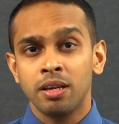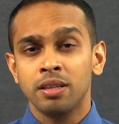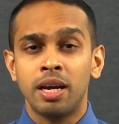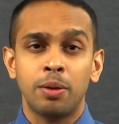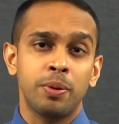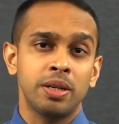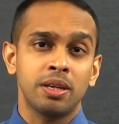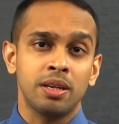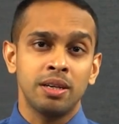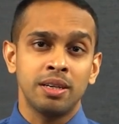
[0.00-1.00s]
that
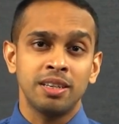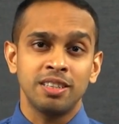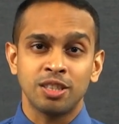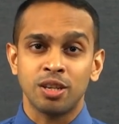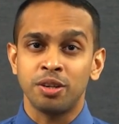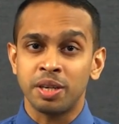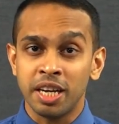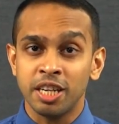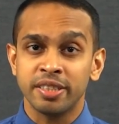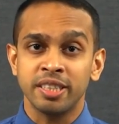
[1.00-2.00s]
particular Nessel
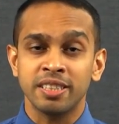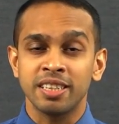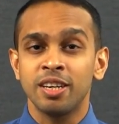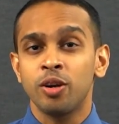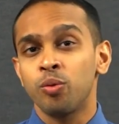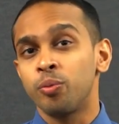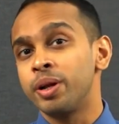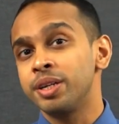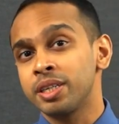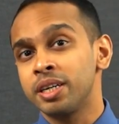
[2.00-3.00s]
reagent
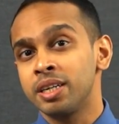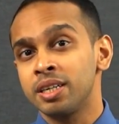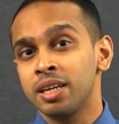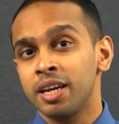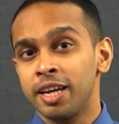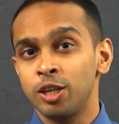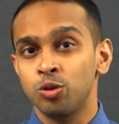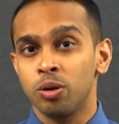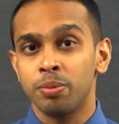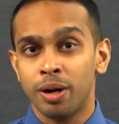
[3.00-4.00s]
will turn
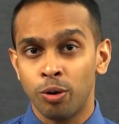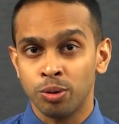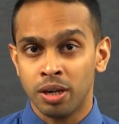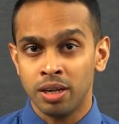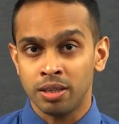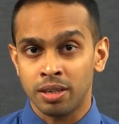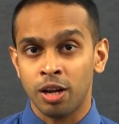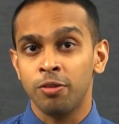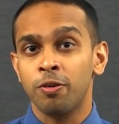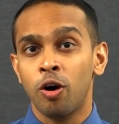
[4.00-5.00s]
into a brown color. It
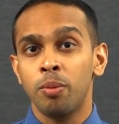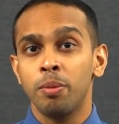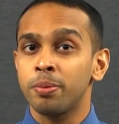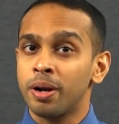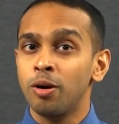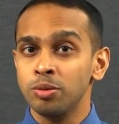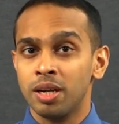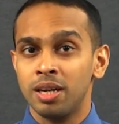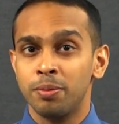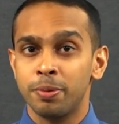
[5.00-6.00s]
will form a brown
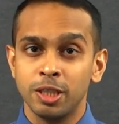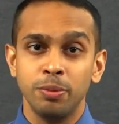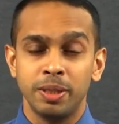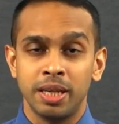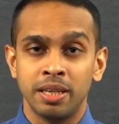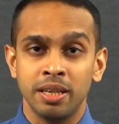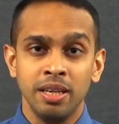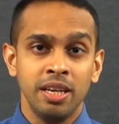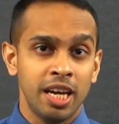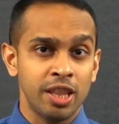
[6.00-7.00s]
color precipitate
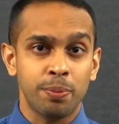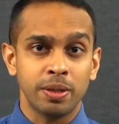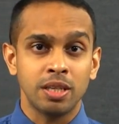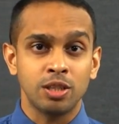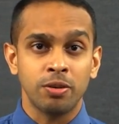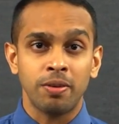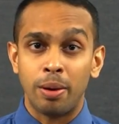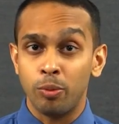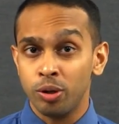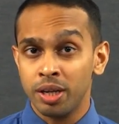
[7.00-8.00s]
in the presence of
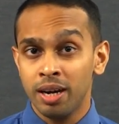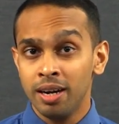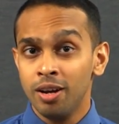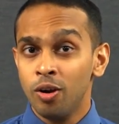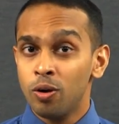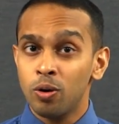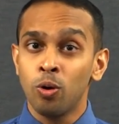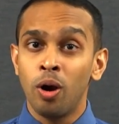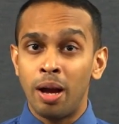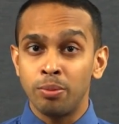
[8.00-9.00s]
ammonia
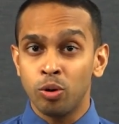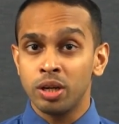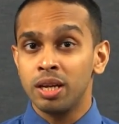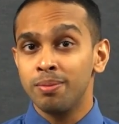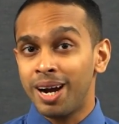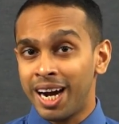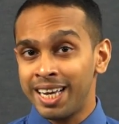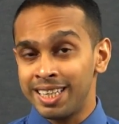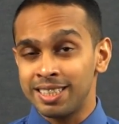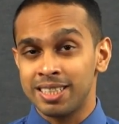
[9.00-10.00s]
or ammonium
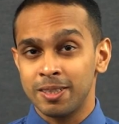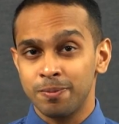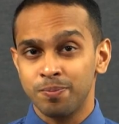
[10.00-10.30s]
ions.